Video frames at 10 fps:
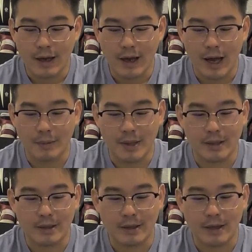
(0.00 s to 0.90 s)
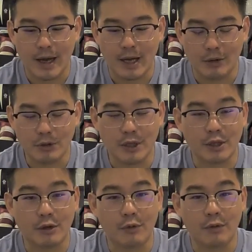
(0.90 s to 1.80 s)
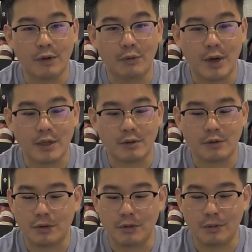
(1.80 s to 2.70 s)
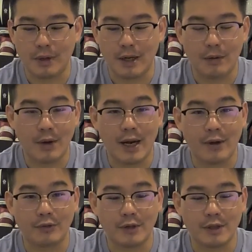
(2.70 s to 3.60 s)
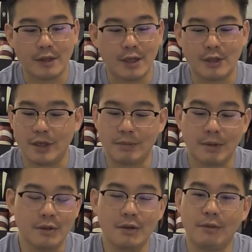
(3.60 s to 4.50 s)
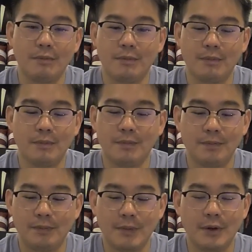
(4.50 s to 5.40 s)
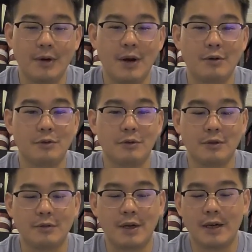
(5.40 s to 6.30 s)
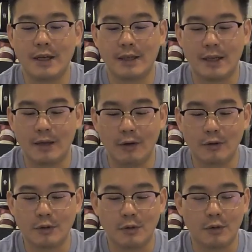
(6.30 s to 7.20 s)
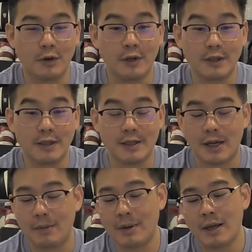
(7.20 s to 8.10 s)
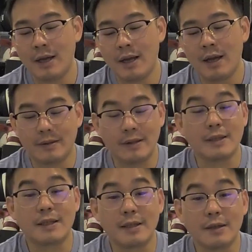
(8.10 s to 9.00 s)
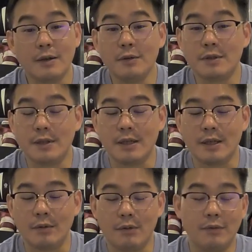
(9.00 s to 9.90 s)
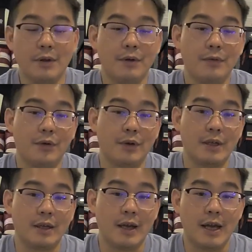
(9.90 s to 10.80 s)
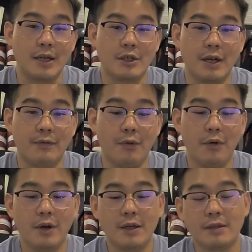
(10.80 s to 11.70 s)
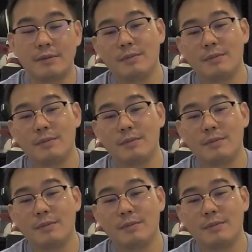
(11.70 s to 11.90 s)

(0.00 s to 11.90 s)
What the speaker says: I mean, I usually don't review Western shoe when I went after these AJs, because you know, they're Air Jordans, right? And they look so good this time. This concludes the review for the AJ 40s.